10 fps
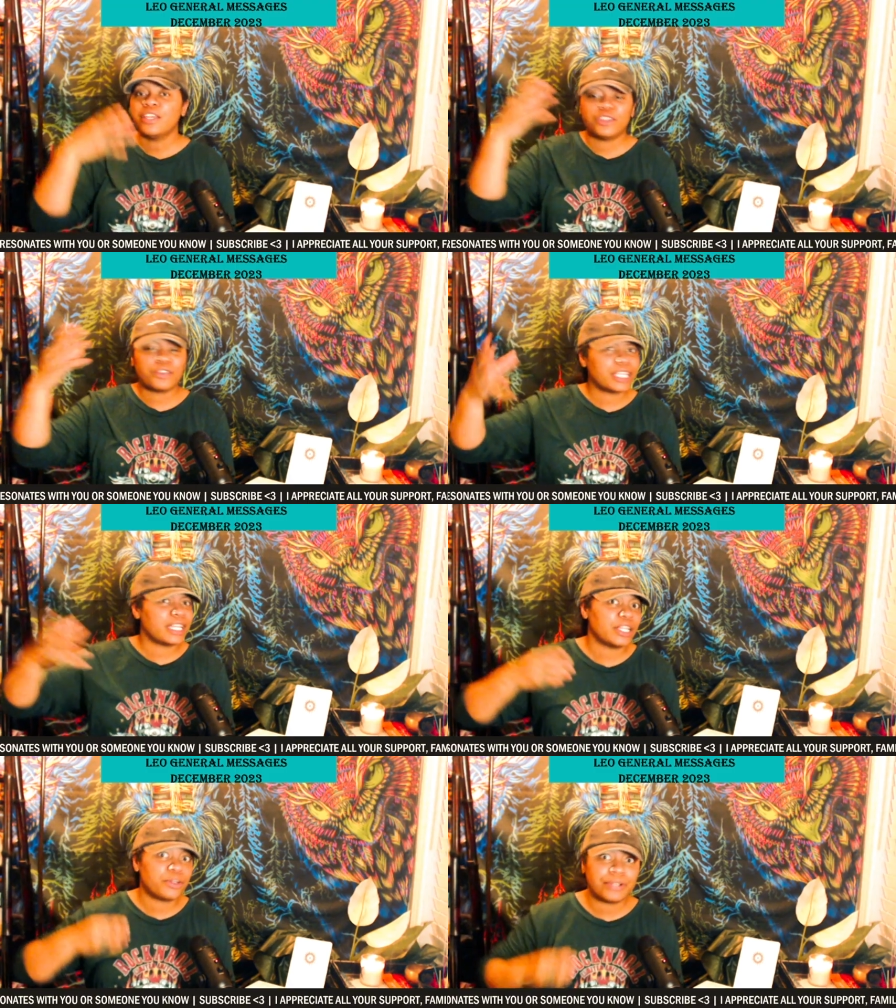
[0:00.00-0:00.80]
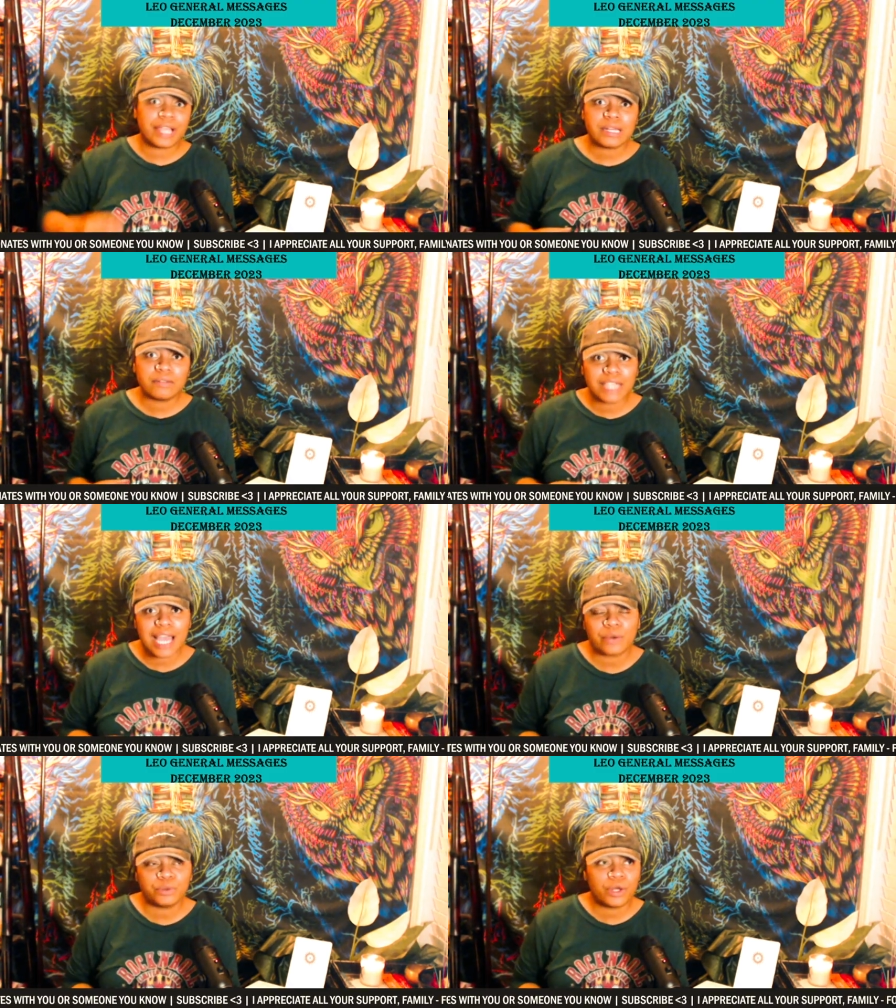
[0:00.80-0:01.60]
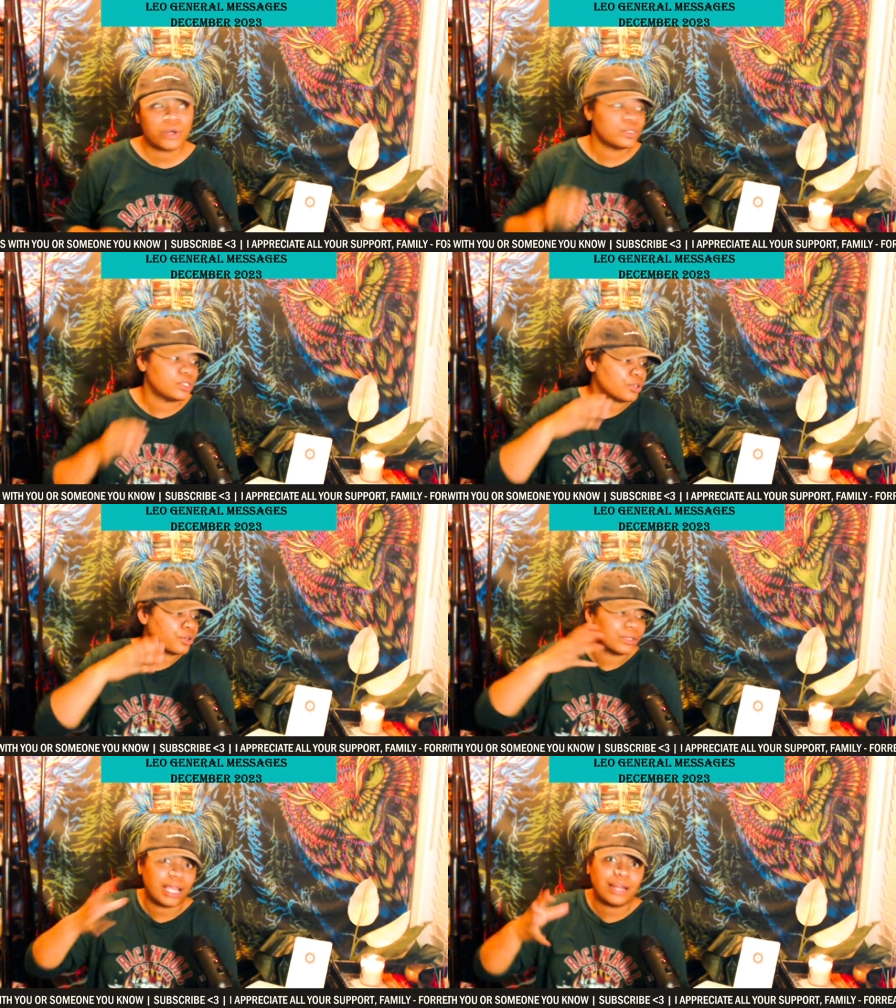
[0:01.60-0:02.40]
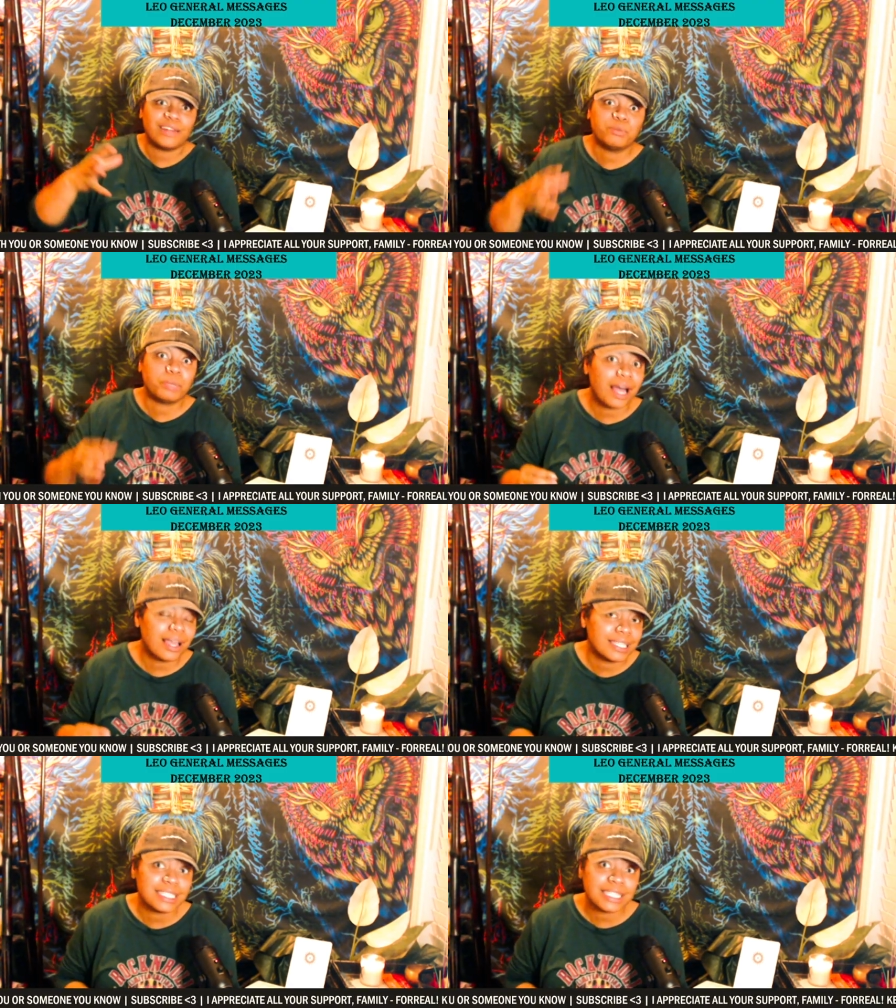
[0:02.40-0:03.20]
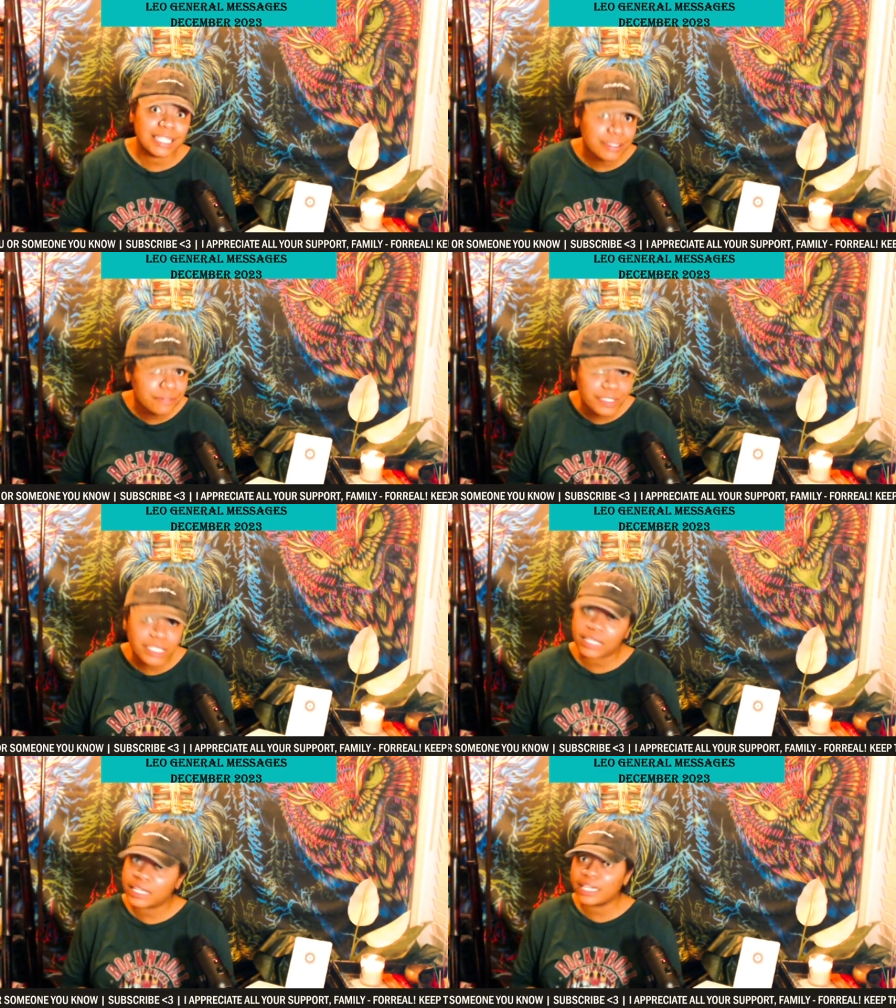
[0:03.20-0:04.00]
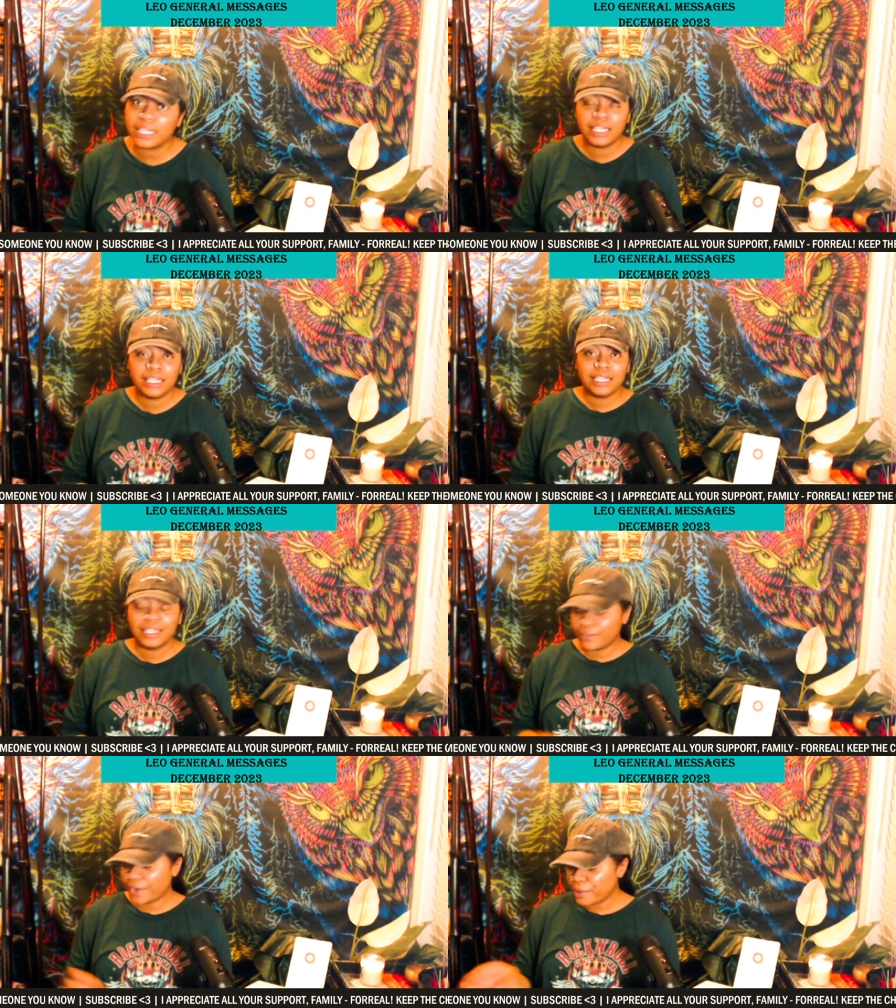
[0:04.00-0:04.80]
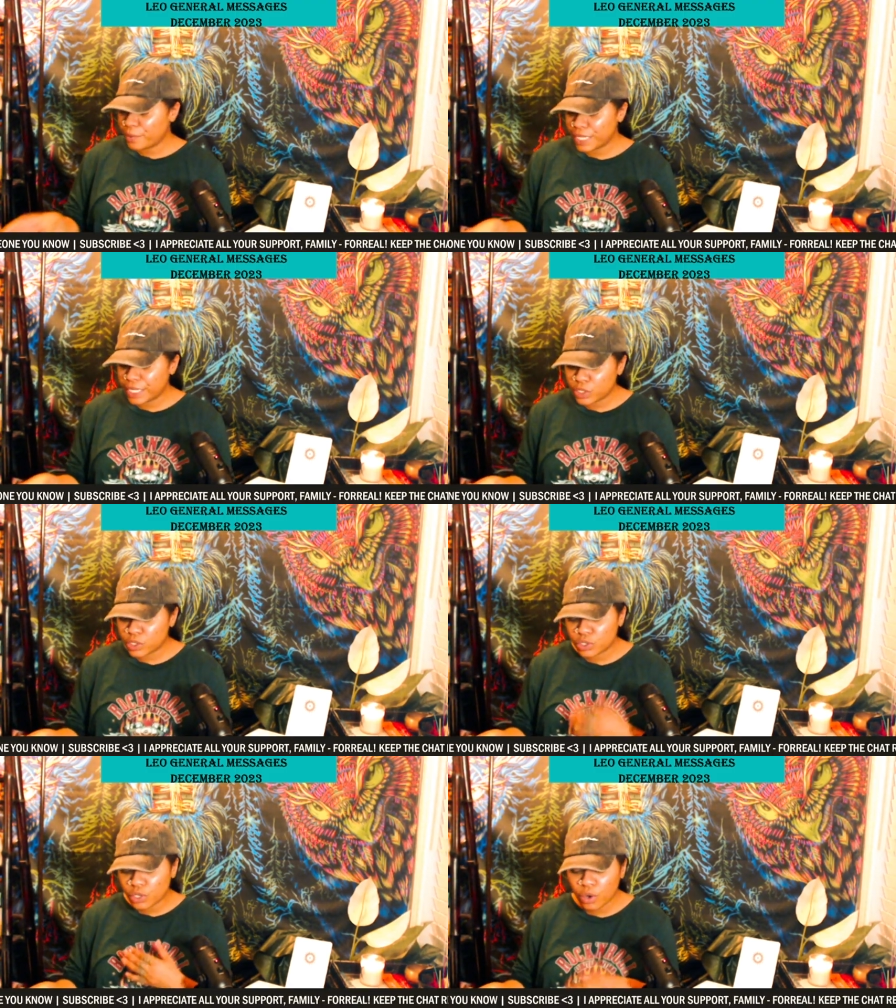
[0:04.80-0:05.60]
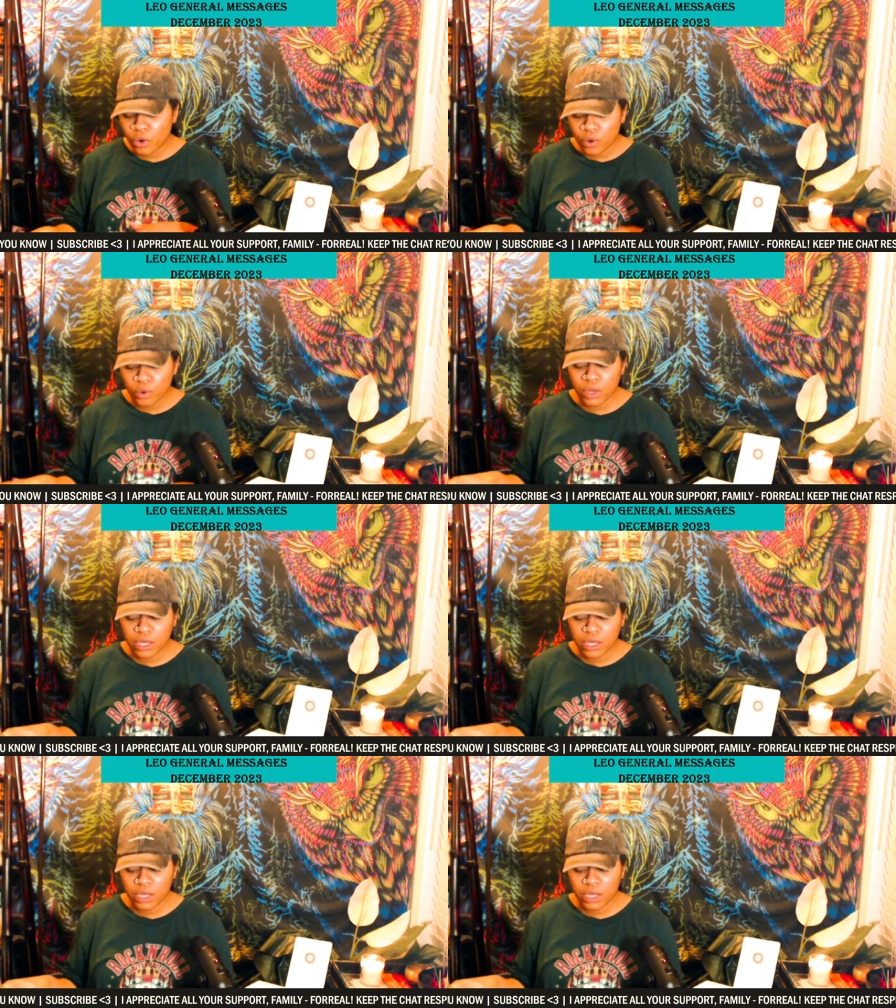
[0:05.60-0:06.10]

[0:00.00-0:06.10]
you're getting creative downloads your creative block is lifting right we get so